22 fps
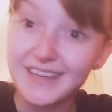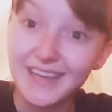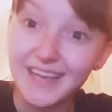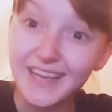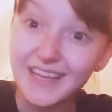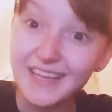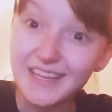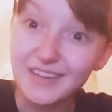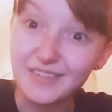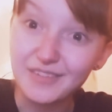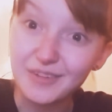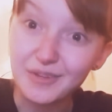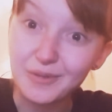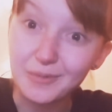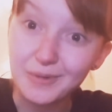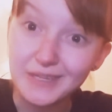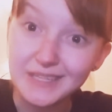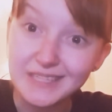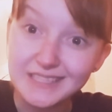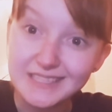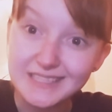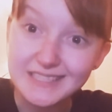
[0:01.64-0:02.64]
Hey
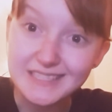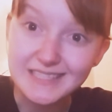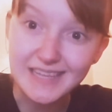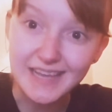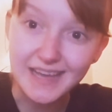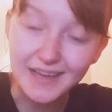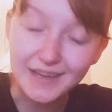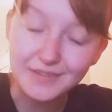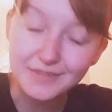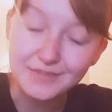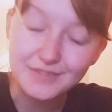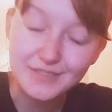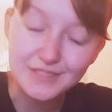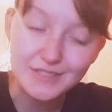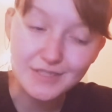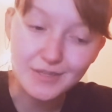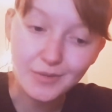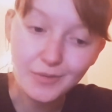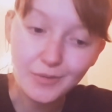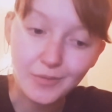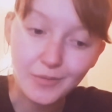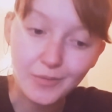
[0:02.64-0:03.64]
everyone, it's Sav.
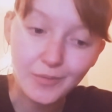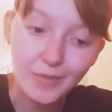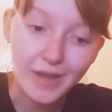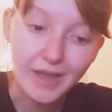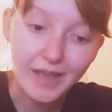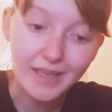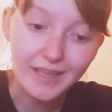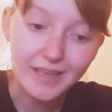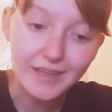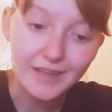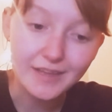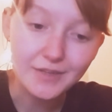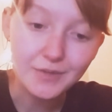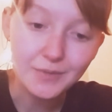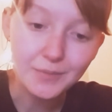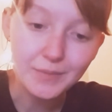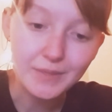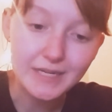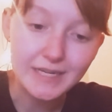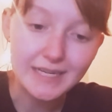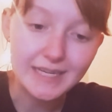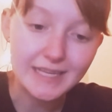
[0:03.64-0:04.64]
So I kind of
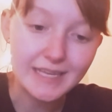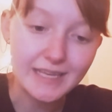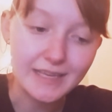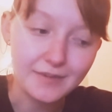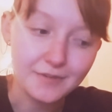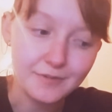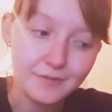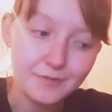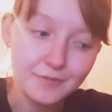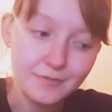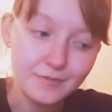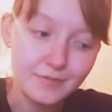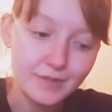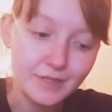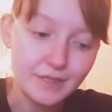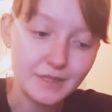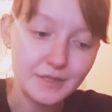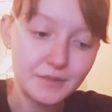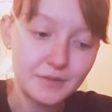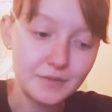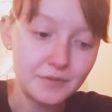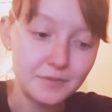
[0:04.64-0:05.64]
wanted to give a
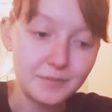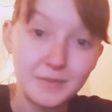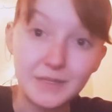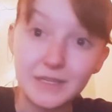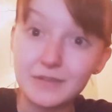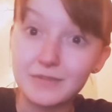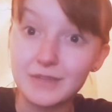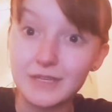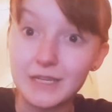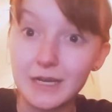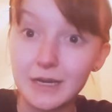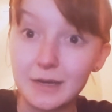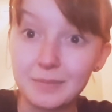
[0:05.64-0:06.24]
little bit of an